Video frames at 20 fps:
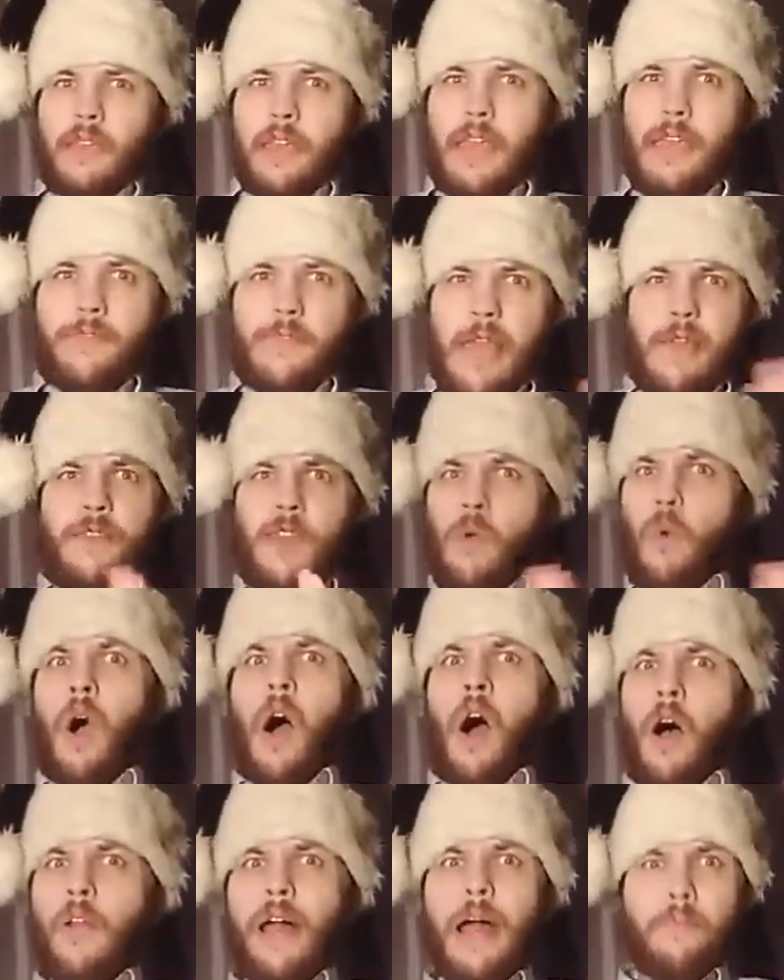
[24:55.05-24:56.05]
if you
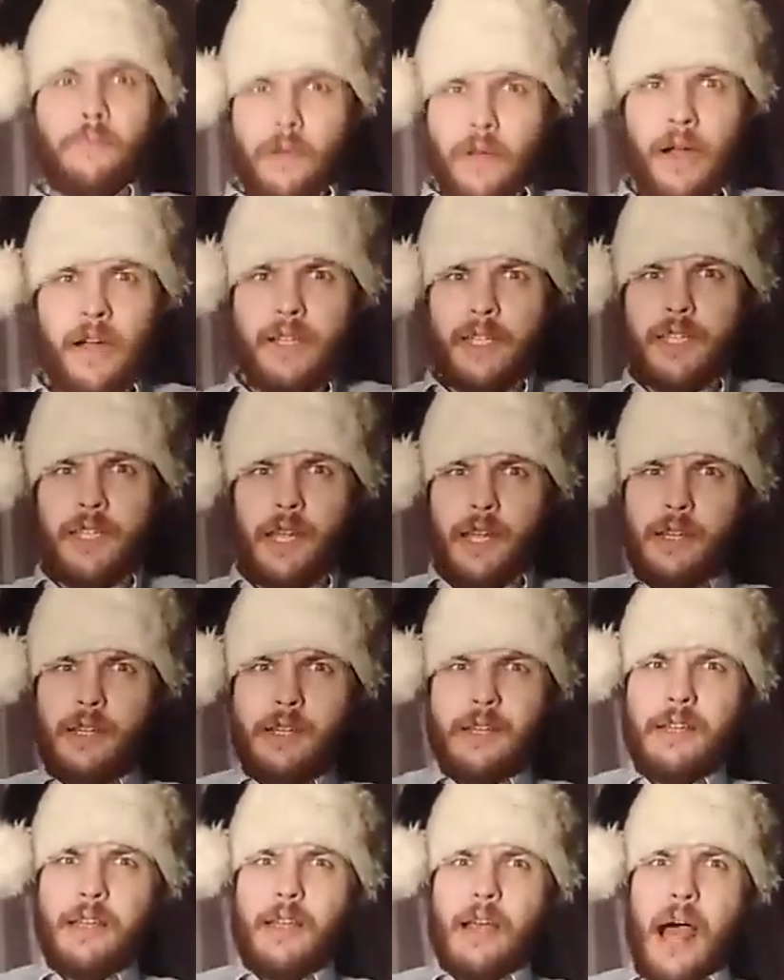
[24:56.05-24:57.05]
are that person,
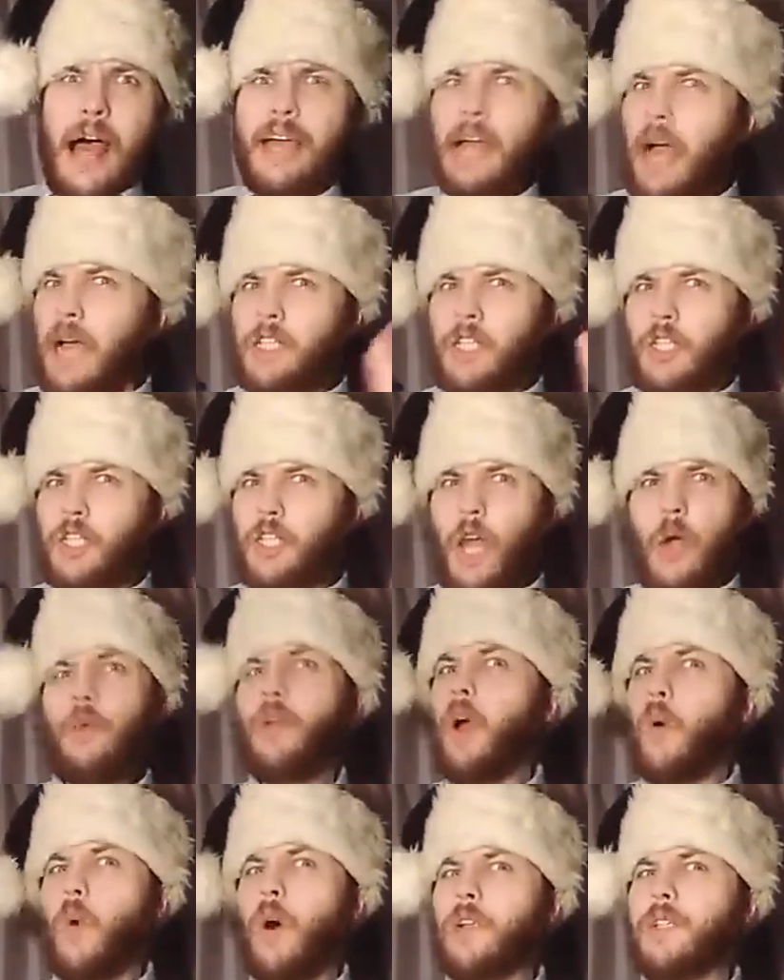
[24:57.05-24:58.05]
I just don't
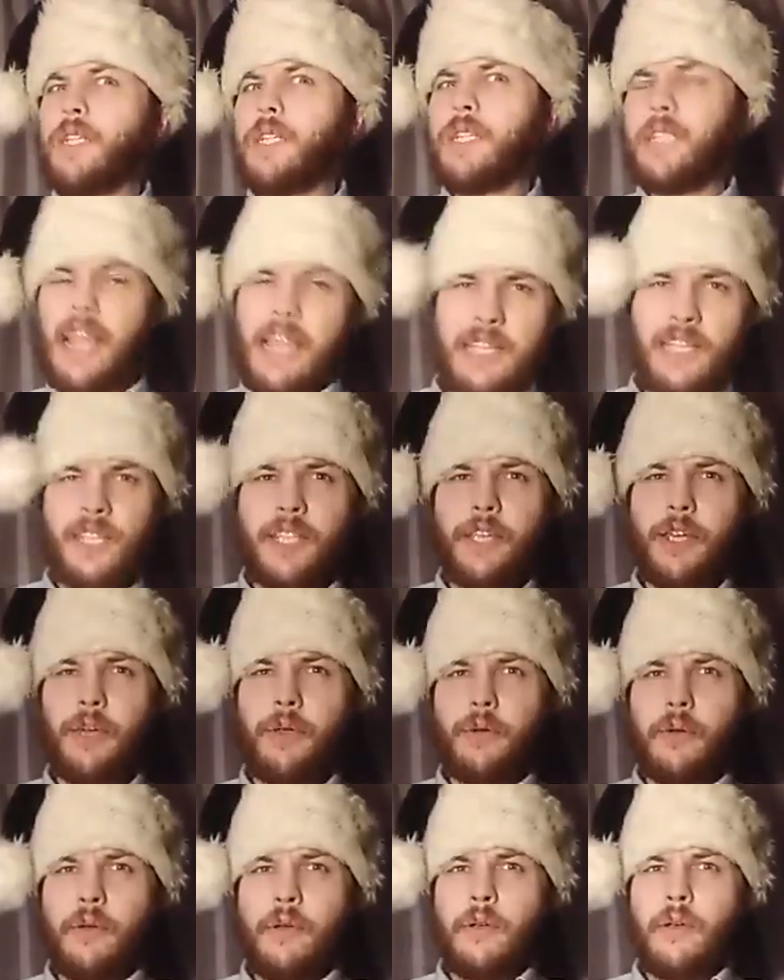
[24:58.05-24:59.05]
know what to say to
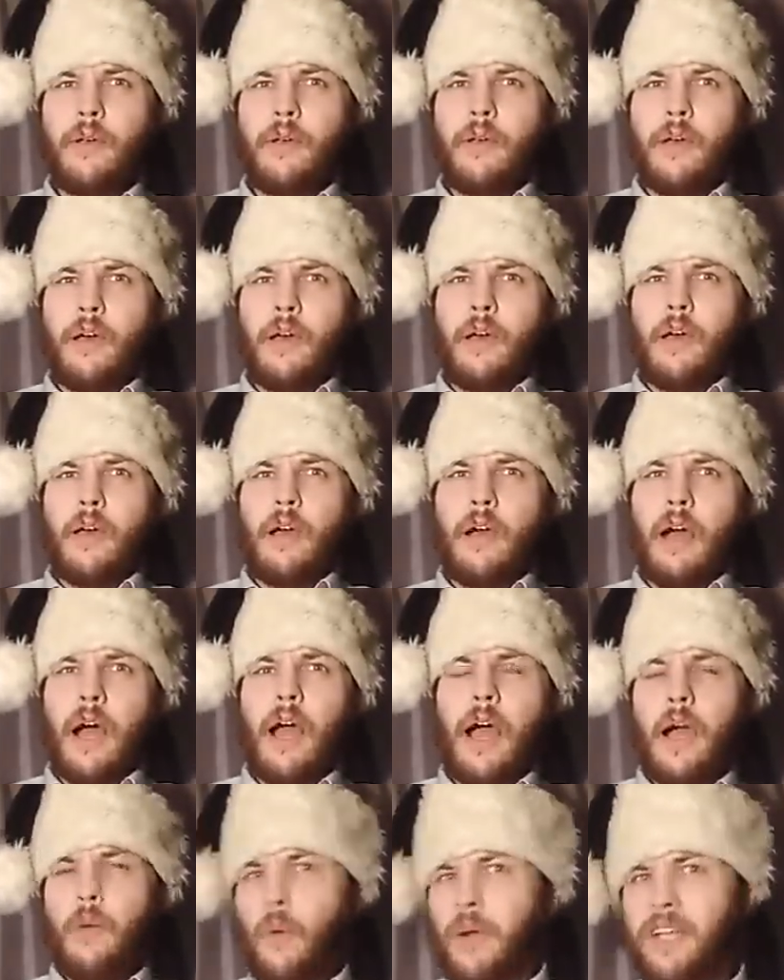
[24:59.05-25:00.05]
you.
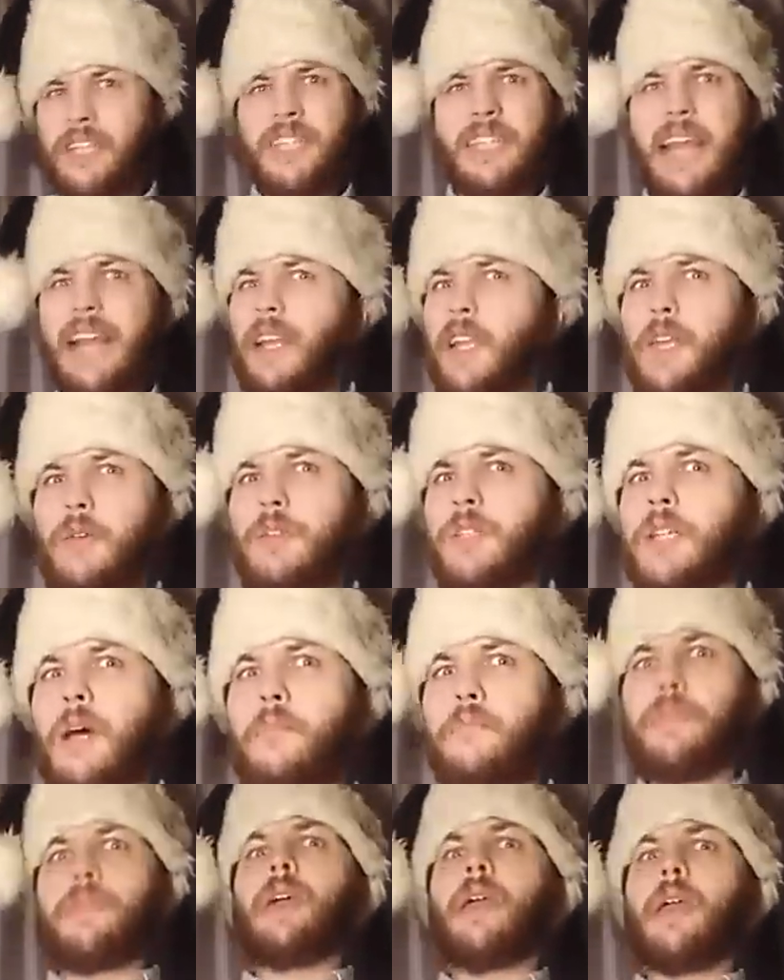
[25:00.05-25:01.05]
I want to sell you
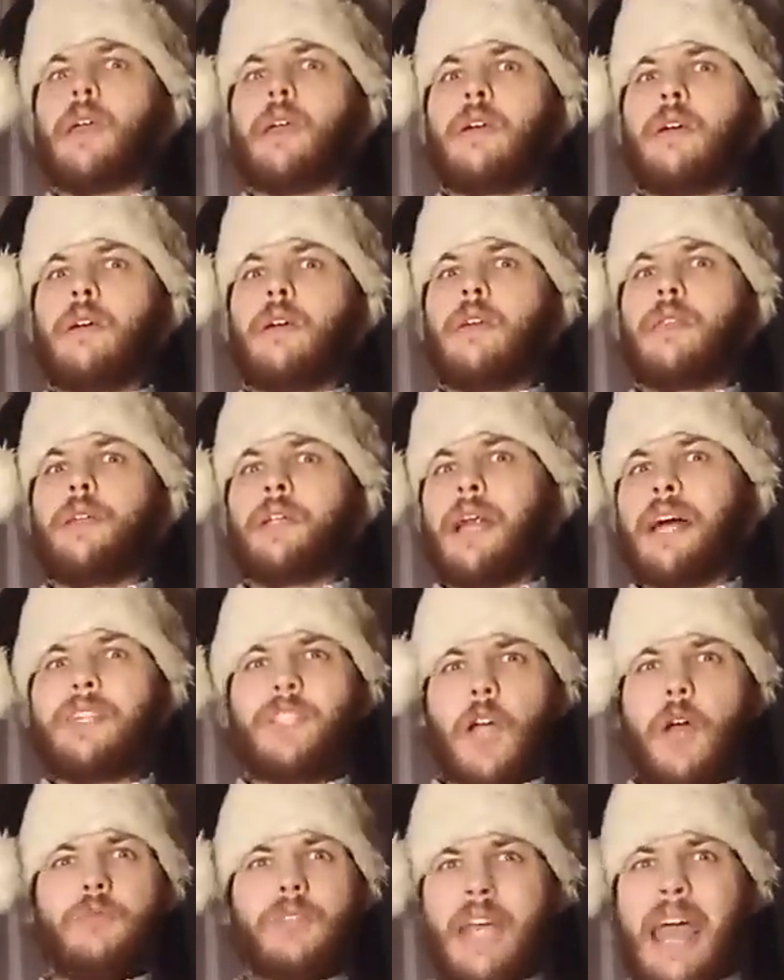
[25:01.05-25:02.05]
something that I
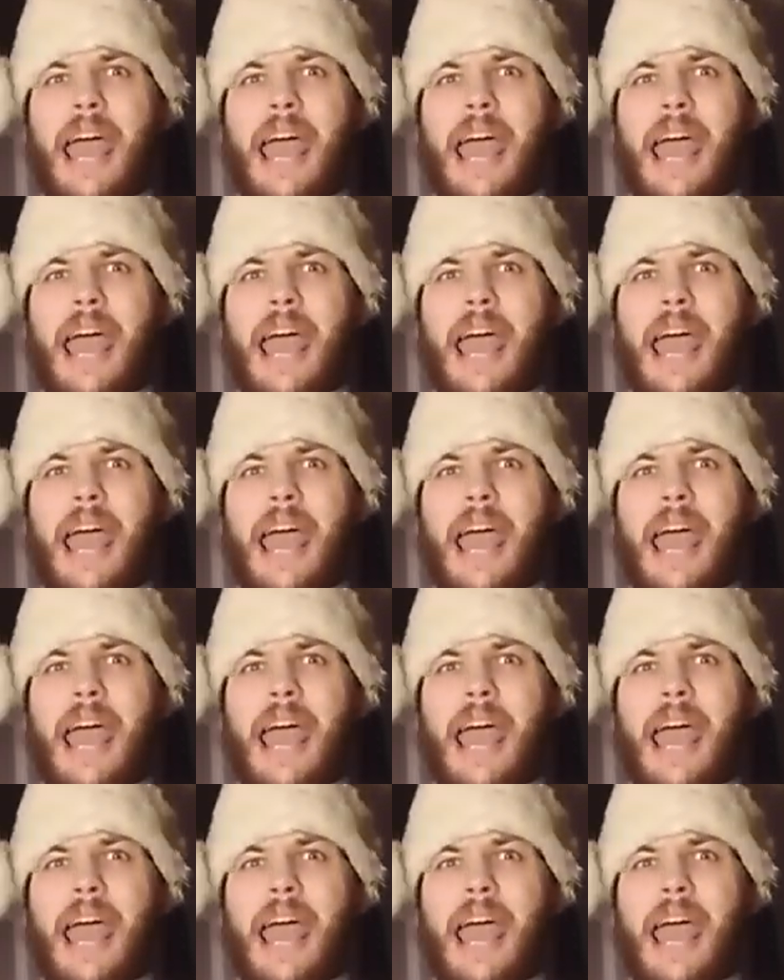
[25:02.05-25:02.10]
don't